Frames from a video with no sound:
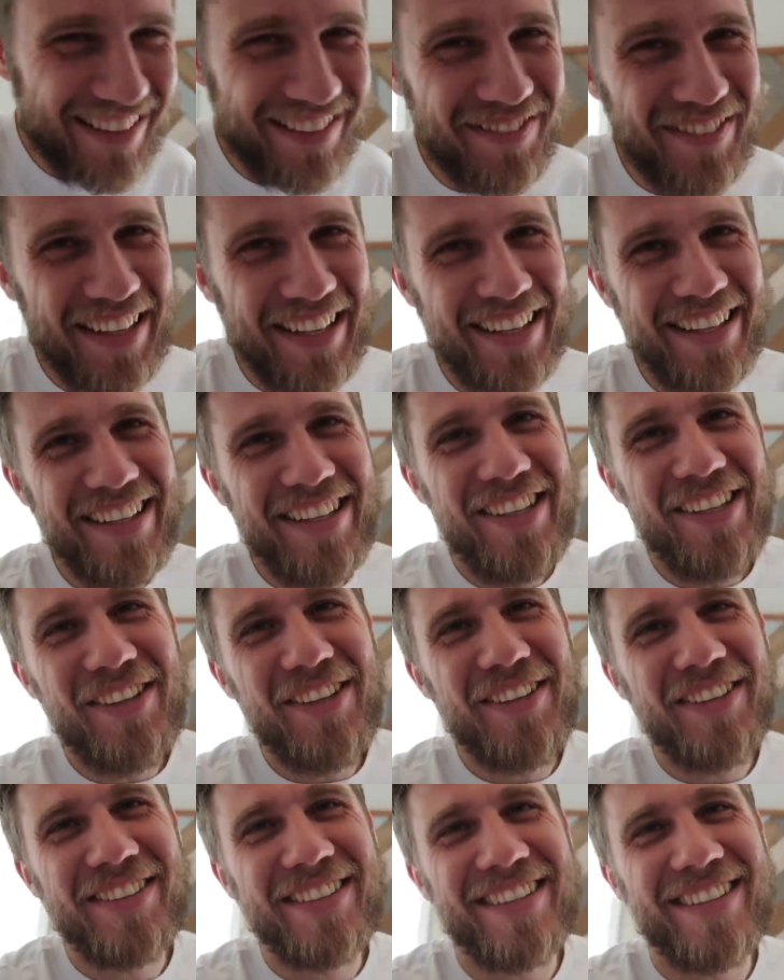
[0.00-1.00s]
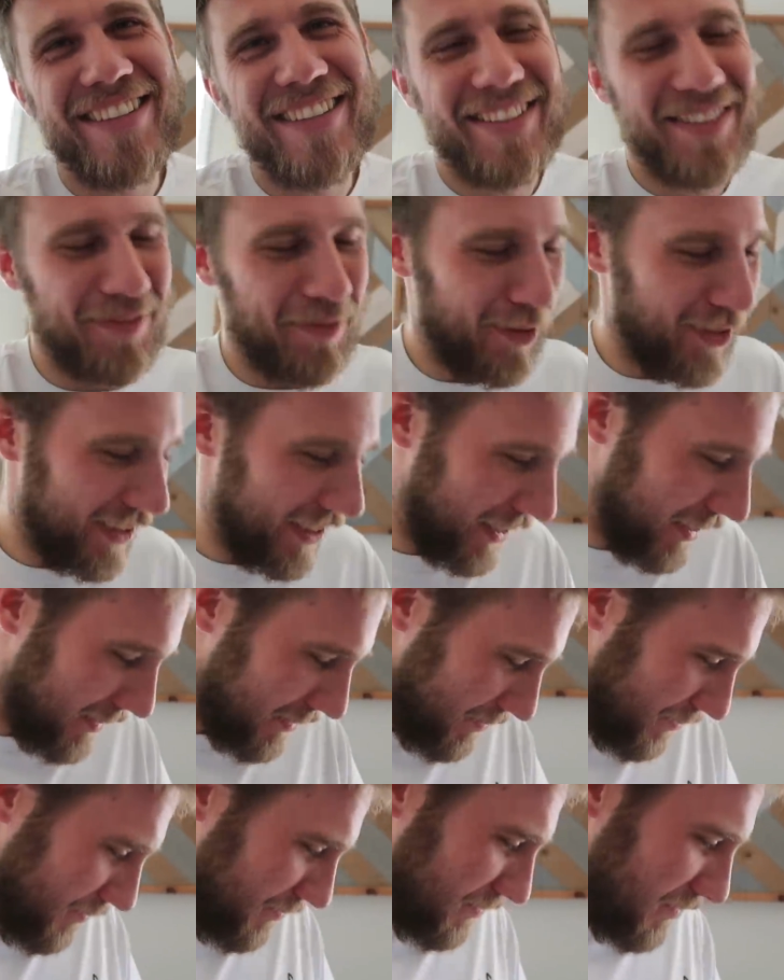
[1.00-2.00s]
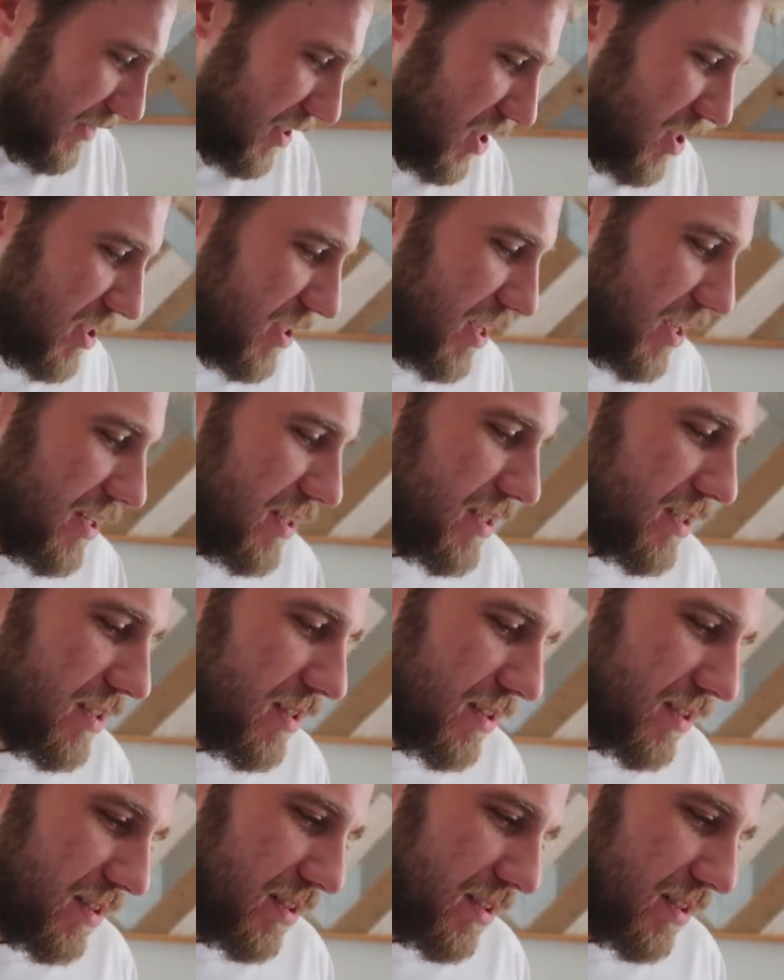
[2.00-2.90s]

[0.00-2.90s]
to me to this morning, she says,